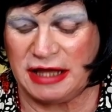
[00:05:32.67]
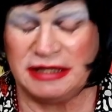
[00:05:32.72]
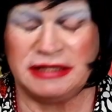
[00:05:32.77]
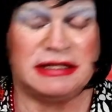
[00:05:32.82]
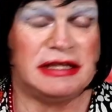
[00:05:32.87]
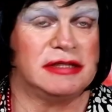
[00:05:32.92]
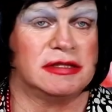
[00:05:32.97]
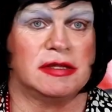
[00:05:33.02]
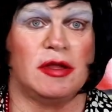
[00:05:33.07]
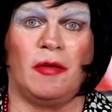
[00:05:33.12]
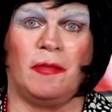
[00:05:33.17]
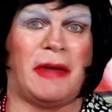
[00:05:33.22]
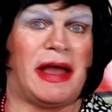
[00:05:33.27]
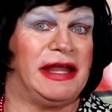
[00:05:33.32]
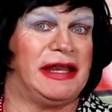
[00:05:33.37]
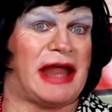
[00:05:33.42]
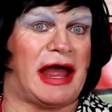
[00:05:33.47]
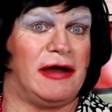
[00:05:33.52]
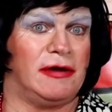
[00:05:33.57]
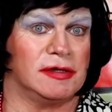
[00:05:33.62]
It's not
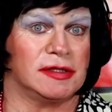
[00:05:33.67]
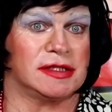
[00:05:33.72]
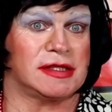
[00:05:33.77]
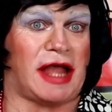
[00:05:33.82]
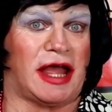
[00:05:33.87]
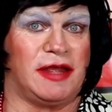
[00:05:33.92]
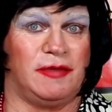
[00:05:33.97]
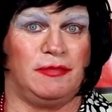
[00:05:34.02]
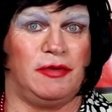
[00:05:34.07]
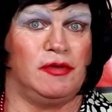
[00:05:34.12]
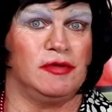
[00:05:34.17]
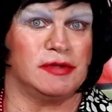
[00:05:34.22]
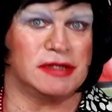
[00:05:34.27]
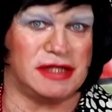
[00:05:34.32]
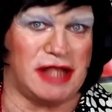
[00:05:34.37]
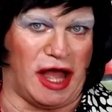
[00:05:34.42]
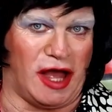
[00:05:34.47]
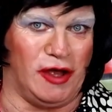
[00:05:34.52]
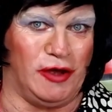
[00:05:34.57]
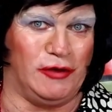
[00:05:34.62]
made out of staples,
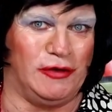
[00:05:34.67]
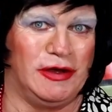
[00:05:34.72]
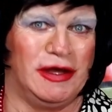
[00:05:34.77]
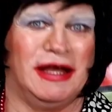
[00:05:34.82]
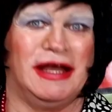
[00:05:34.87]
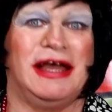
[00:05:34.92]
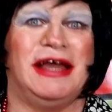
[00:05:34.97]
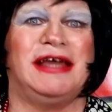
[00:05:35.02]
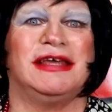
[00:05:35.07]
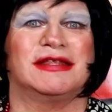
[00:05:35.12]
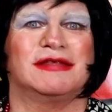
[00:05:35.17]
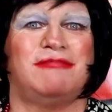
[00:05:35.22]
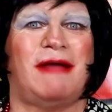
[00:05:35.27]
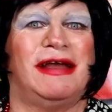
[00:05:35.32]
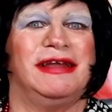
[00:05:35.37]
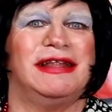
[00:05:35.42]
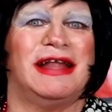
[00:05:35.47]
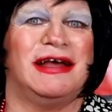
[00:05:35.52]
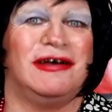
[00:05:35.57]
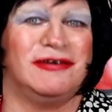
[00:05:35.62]
no, it's
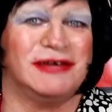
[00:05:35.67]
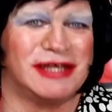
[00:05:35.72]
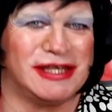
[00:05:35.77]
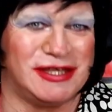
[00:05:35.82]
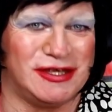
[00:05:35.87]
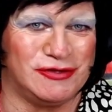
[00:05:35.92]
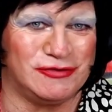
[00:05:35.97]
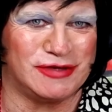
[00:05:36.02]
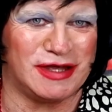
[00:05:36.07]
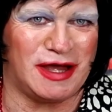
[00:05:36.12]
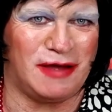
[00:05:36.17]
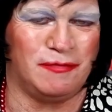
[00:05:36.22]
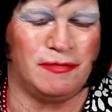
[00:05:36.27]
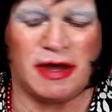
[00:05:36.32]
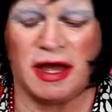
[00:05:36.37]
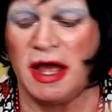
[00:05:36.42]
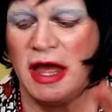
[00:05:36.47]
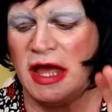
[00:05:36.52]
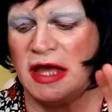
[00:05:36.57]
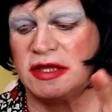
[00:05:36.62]
made out of
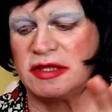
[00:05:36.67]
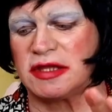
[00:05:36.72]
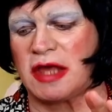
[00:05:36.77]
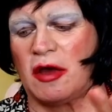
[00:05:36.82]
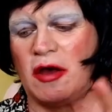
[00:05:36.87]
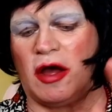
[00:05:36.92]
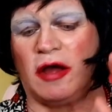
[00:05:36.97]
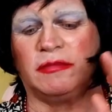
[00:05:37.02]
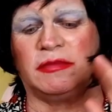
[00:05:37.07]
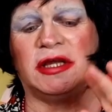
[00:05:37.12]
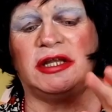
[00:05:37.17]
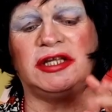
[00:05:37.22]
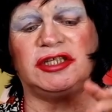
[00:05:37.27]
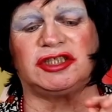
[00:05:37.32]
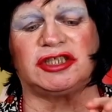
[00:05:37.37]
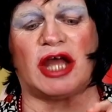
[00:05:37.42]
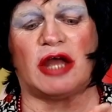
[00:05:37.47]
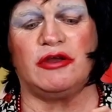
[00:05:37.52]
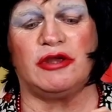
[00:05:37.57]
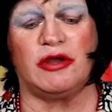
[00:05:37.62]
cucumber. So I'm going to
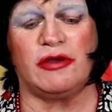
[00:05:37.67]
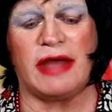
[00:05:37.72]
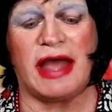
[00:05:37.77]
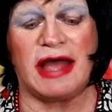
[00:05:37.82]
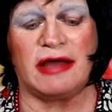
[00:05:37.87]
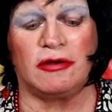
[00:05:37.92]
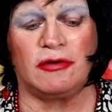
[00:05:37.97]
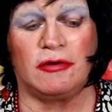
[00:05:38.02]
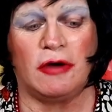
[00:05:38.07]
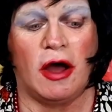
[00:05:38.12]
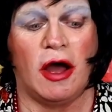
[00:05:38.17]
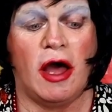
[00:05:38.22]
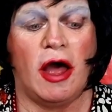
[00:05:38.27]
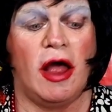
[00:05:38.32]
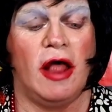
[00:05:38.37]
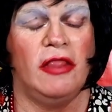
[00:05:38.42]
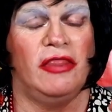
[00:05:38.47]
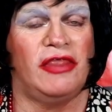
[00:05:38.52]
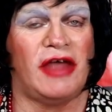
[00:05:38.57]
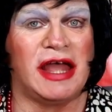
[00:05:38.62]
show you how
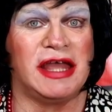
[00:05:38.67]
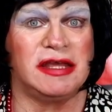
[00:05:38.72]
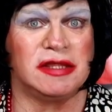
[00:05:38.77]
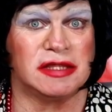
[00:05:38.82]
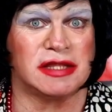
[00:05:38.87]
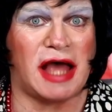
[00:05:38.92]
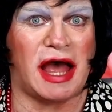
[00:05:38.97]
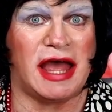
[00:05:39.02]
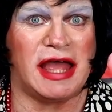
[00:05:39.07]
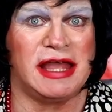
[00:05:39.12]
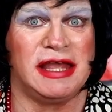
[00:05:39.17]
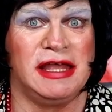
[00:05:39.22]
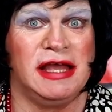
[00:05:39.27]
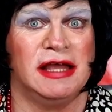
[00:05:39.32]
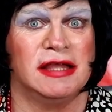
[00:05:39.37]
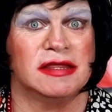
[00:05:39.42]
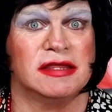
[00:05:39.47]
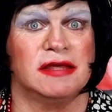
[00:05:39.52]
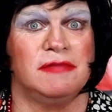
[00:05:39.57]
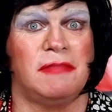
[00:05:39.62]
they say
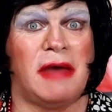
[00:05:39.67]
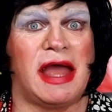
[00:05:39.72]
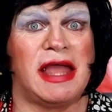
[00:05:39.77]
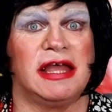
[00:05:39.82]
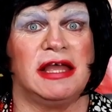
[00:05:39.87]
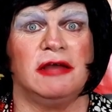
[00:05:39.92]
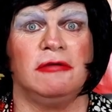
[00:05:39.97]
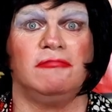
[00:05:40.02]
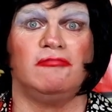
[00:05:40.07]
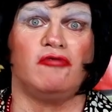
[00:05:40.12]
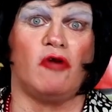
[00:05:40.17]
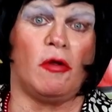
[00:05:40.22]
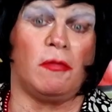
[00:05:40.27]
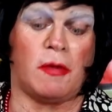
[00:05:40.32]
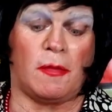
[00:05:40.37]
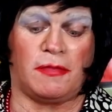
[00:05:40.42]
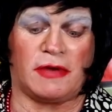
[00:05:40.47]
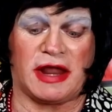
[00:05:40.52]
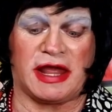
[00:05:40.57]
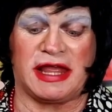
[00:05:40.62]
to make
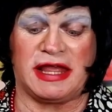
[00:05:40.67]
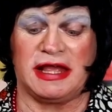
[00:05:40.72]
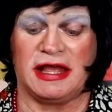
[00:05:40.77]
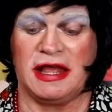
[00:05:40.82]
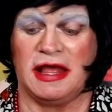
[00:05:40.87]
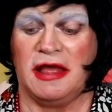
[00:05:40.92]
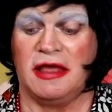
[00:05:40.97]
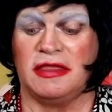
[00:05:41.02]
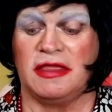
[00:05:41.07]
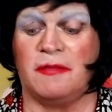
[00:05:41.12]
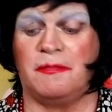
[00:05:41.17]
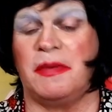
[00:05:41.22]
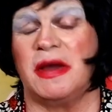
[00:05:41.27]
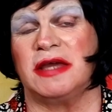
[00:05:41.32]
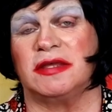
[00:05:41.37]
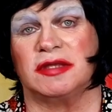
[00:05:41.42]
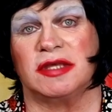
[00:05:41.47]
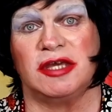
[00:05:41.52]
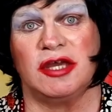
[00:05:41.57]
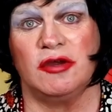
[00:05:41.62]
probably the
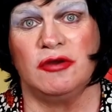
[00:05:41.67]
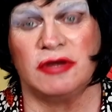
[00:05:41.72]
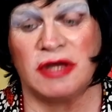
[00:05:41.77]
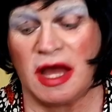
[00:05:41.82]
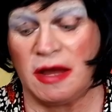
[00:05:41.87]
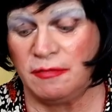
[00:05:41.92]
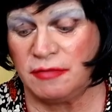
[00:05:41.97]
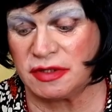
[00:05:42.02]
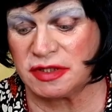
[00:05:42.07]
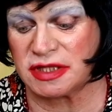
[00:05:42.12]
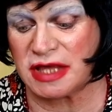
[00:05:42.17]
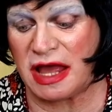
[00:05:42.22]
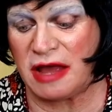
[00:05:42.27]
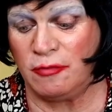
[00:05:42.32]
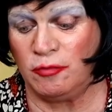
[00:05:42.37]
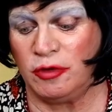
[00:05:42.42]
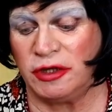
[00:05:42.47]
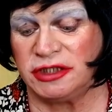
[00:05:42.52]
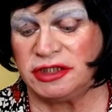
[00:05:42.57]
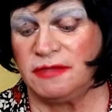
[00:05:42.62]
best cucumber
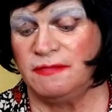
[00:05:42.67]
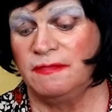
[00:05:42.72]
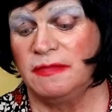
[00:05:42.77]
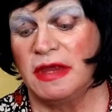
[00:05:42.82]
sandwich.